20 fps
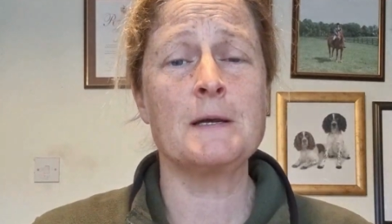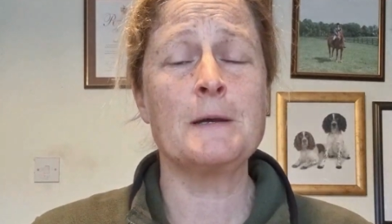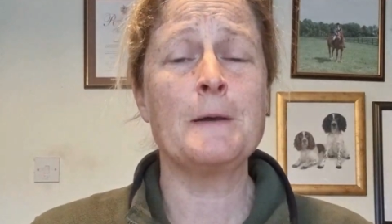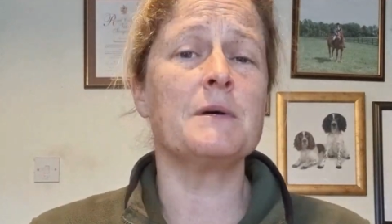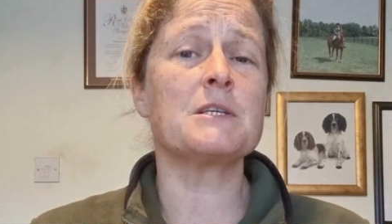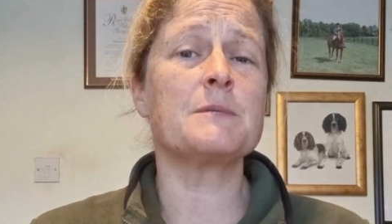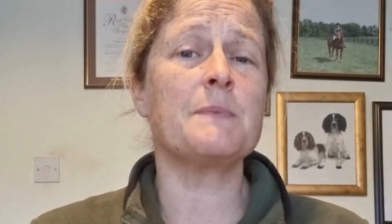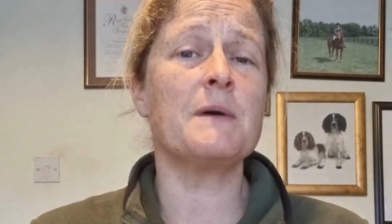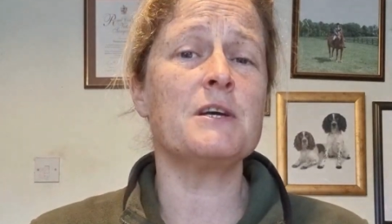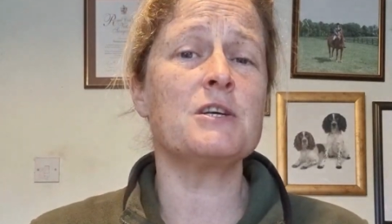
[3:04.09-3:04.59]

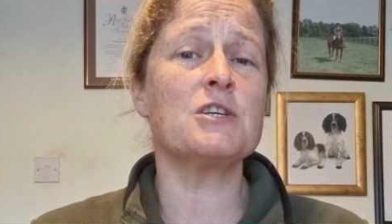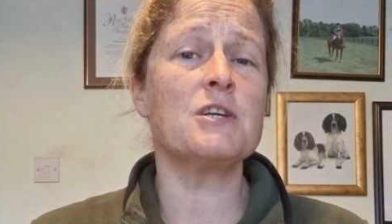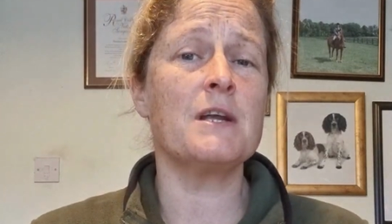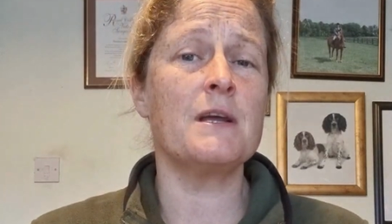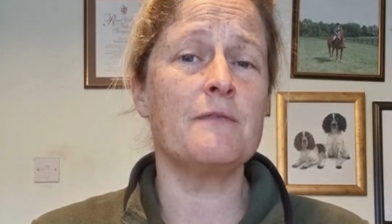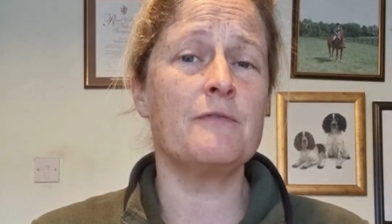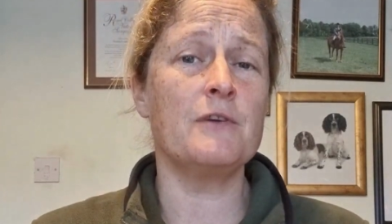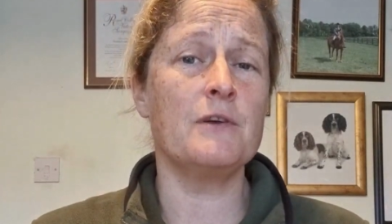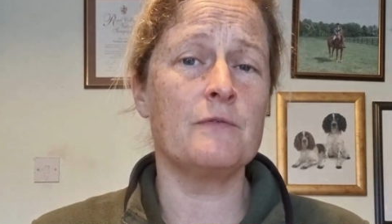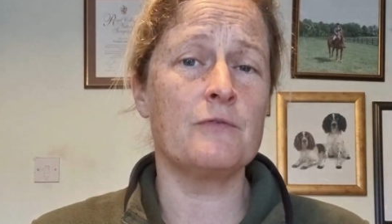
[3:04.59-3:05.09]
Especially
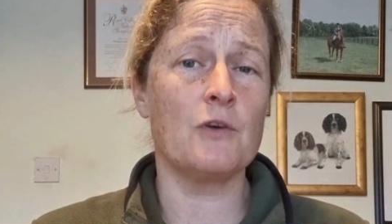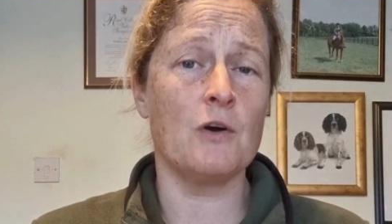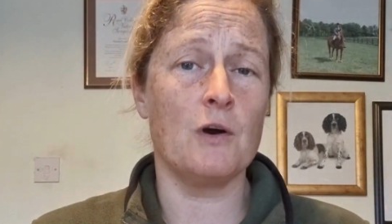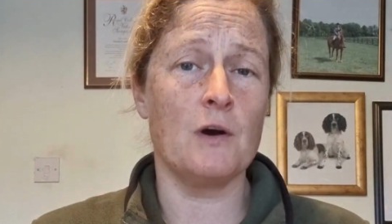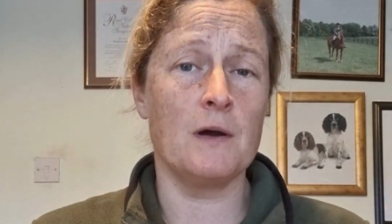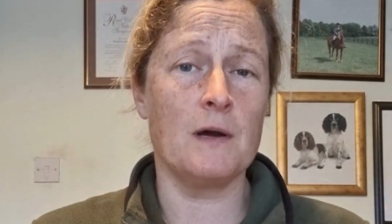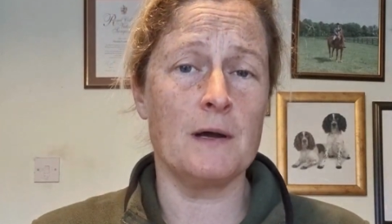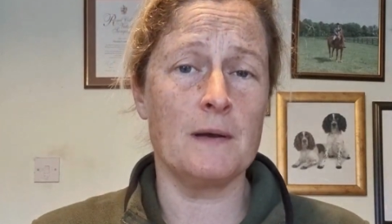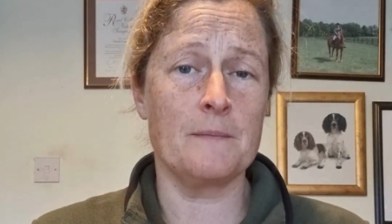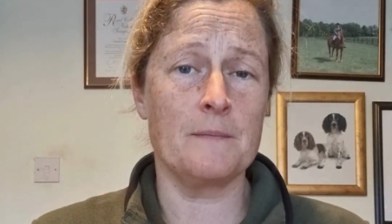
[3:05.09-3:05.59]
if
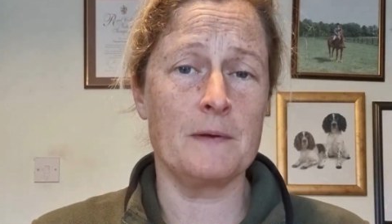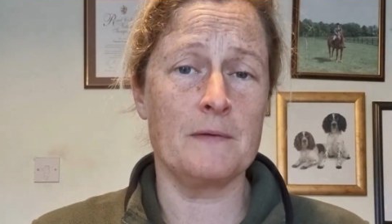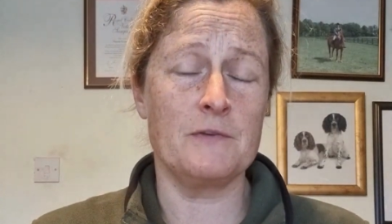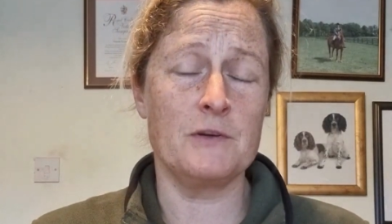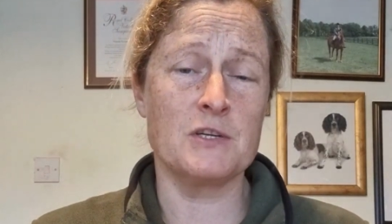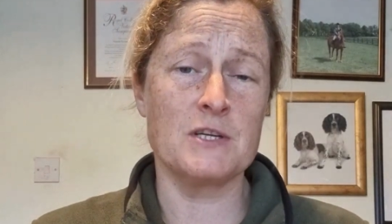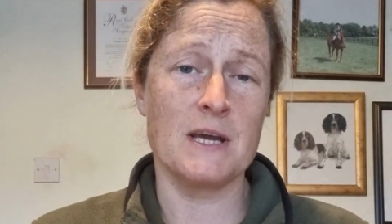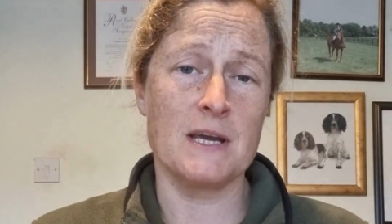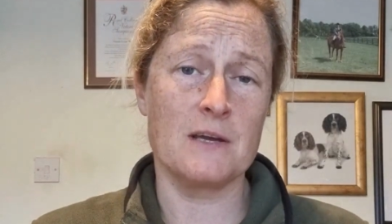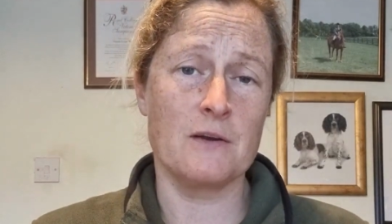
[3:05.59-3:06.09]
if
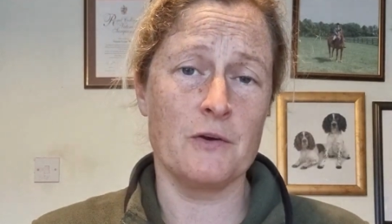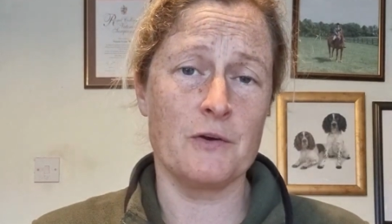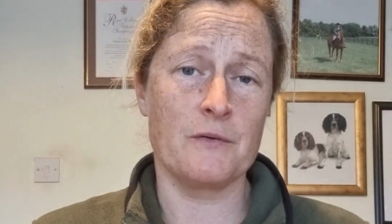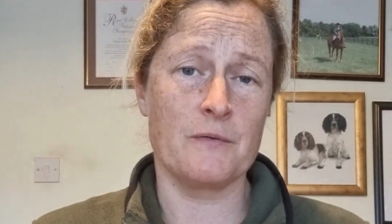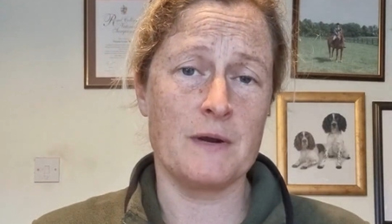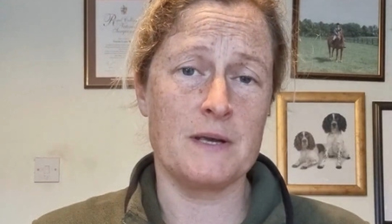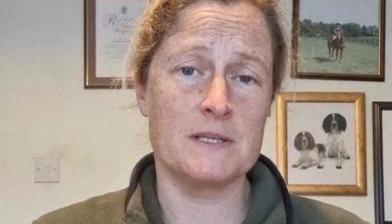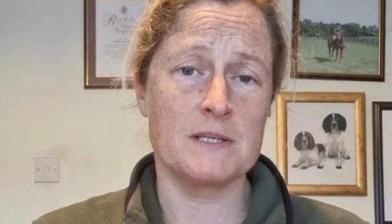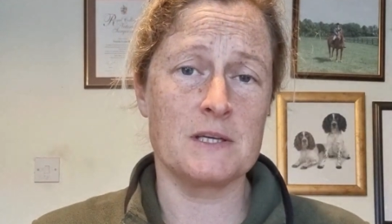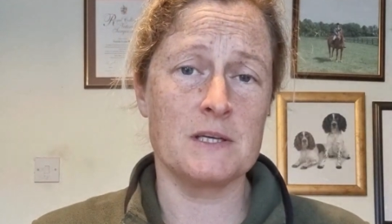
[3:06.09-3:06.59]
you take on a
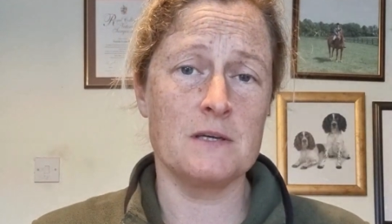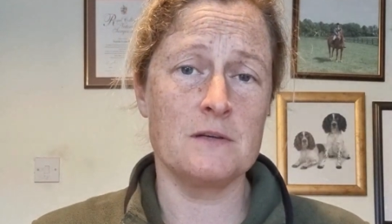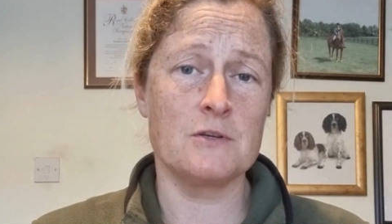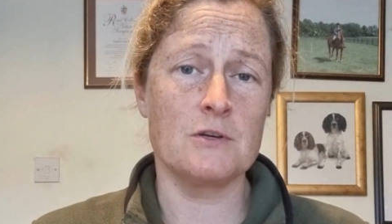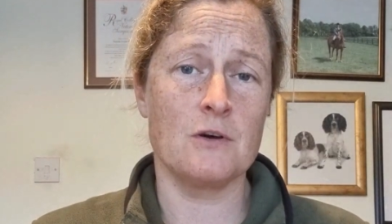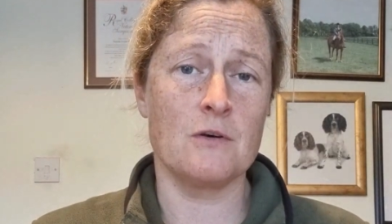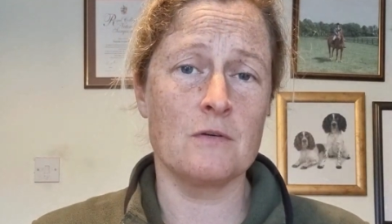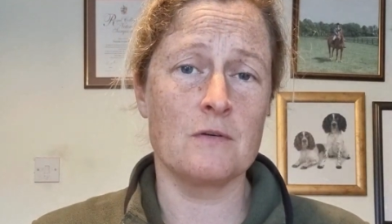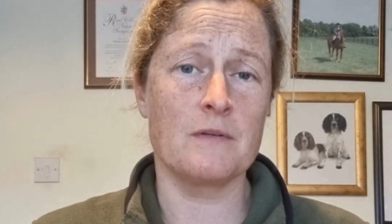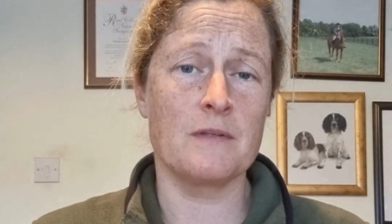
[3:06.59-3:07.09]
rescue
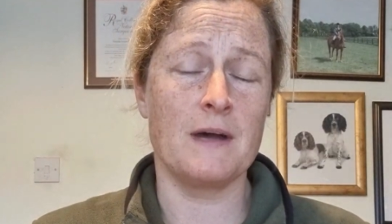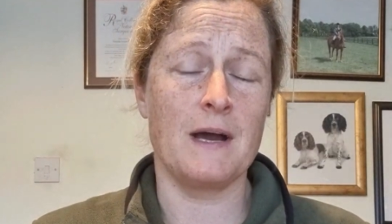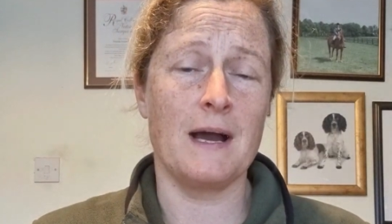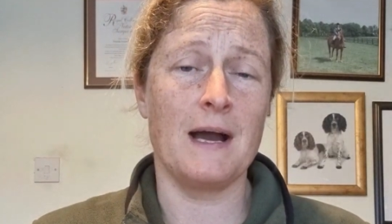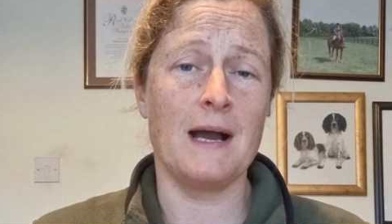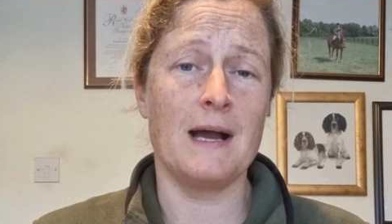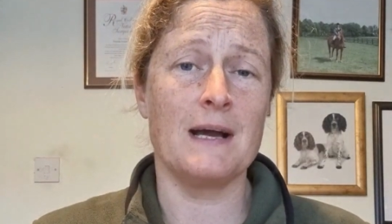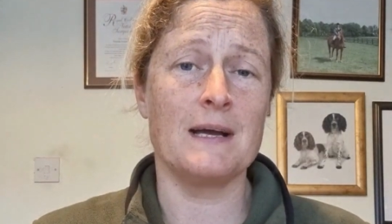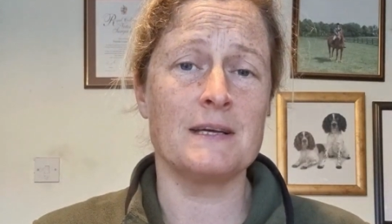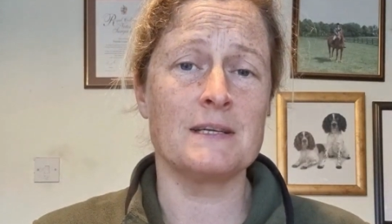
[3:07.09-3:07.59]
dog that
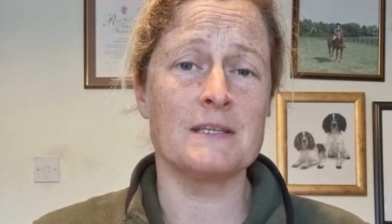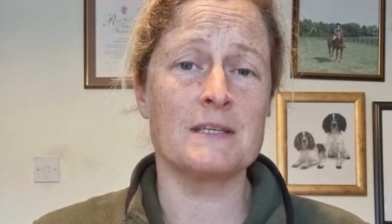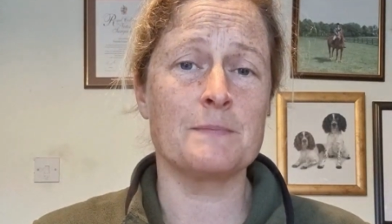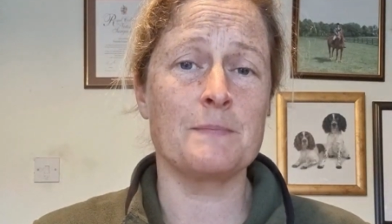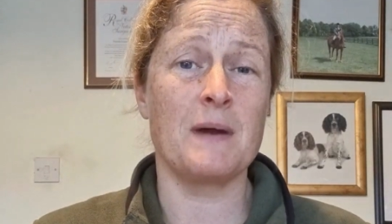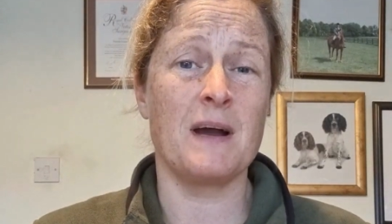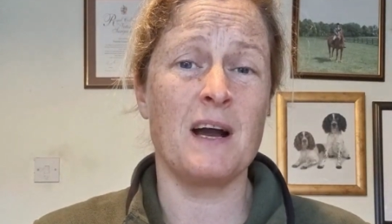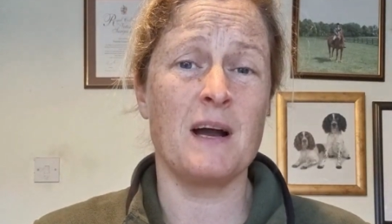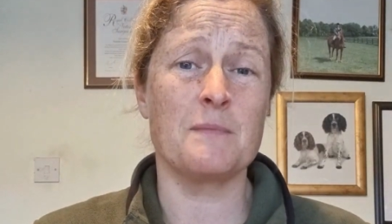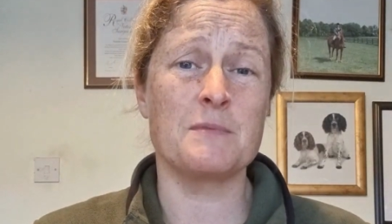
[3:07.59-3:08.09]
has
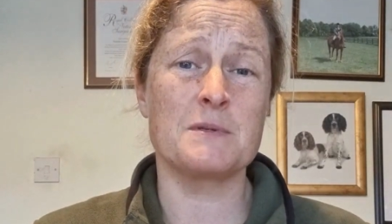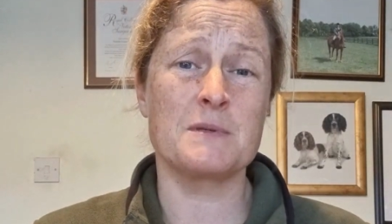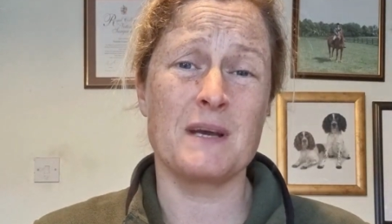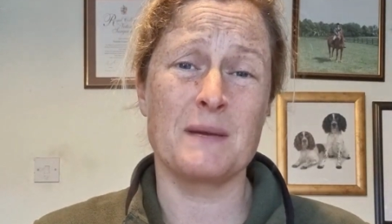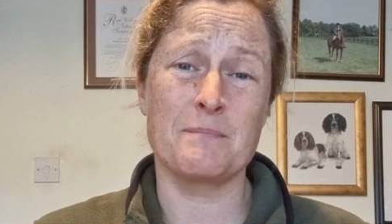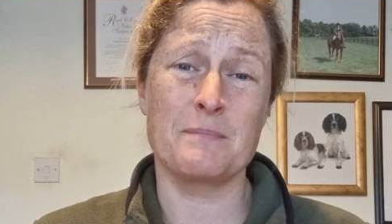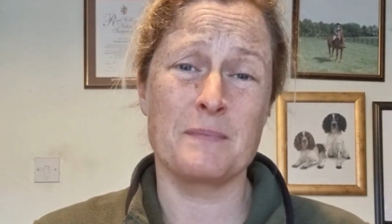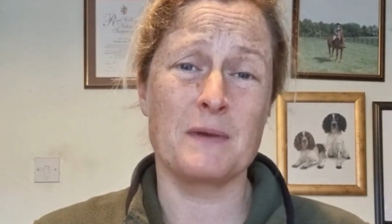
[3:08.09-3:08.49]
perhaps